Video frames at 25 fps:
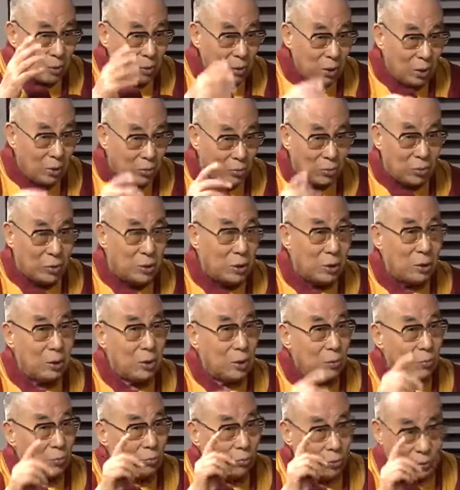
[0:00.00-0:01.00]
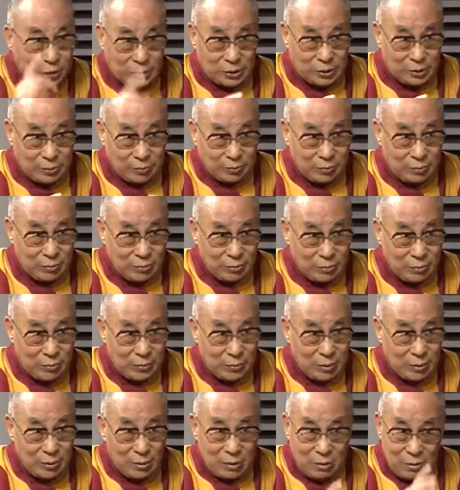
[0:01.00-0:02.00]
including Buddhism.
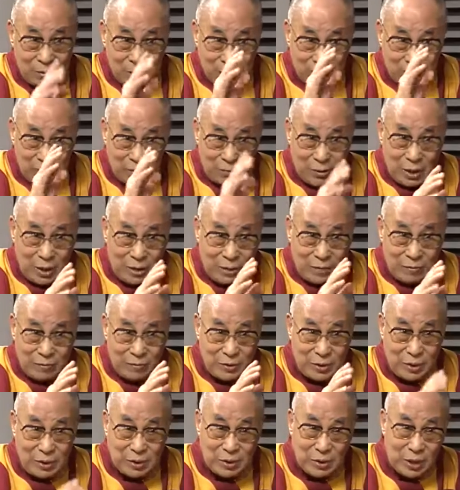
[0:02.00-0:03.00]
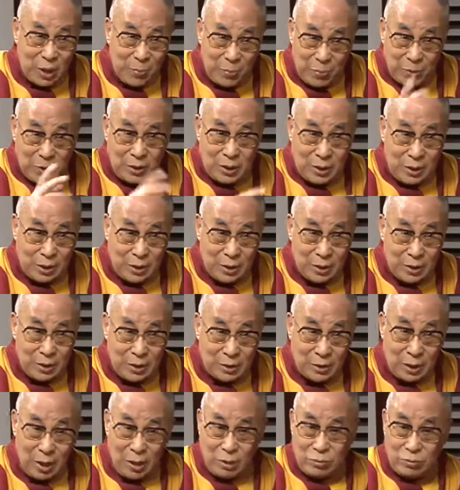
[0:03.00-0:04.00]
Very, very rapidly.
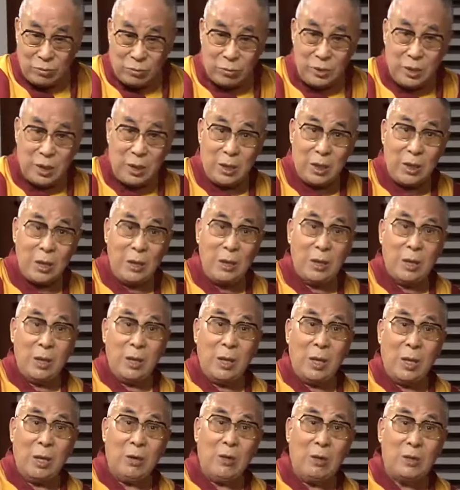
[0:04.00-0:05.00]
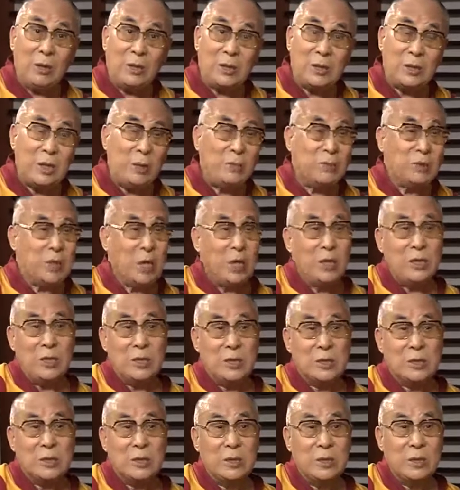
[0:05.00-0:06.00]
Now today, according to some
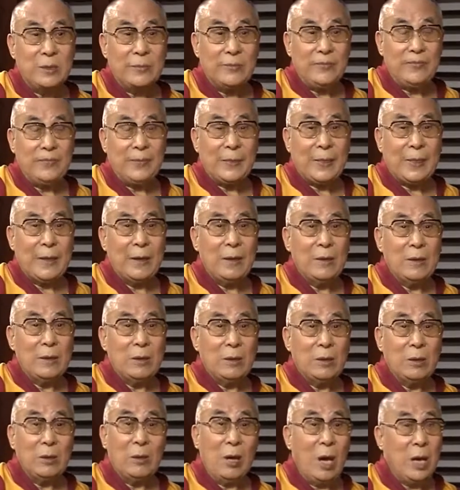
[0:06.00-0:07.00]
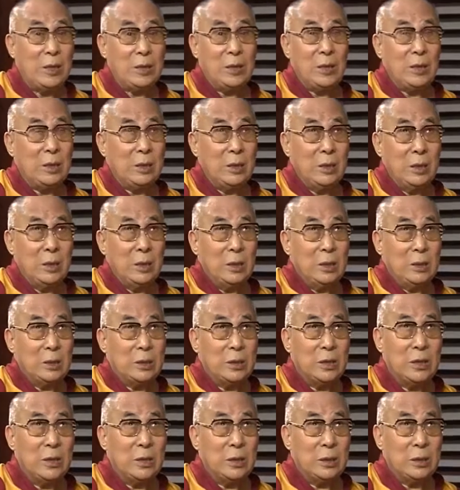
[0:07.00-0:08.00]
Chinese, I think
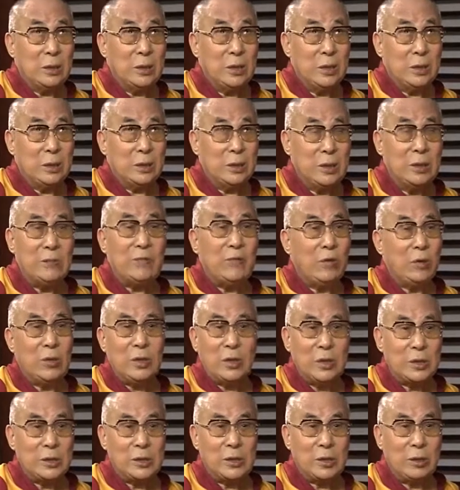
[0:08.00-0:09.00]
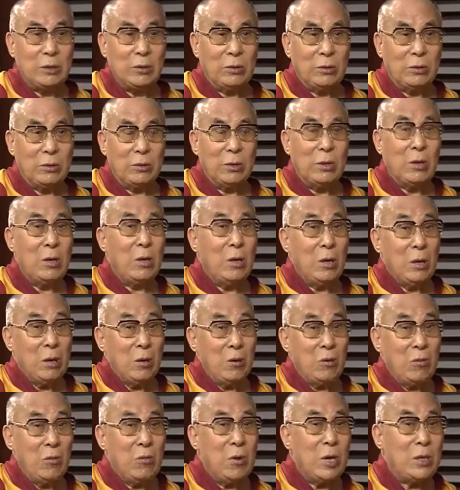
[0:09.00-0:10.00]
4 years ago,
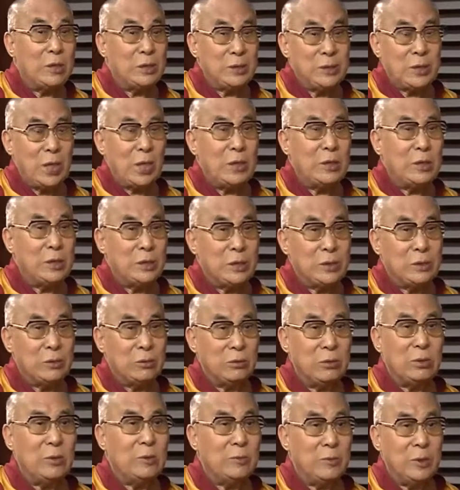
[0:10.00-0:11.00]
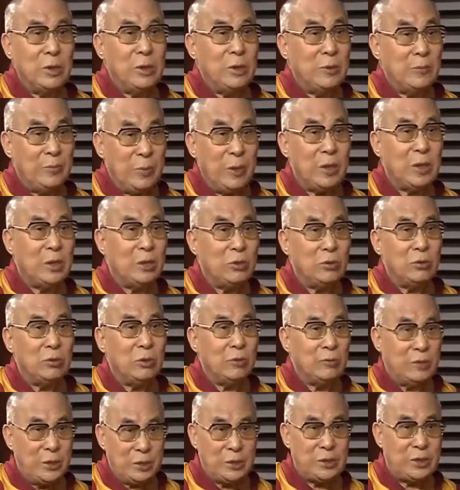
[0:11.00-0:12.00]
one Chinese in Peking
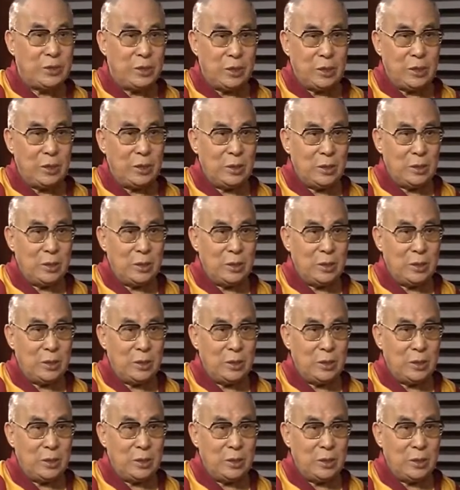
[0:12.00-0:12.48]
University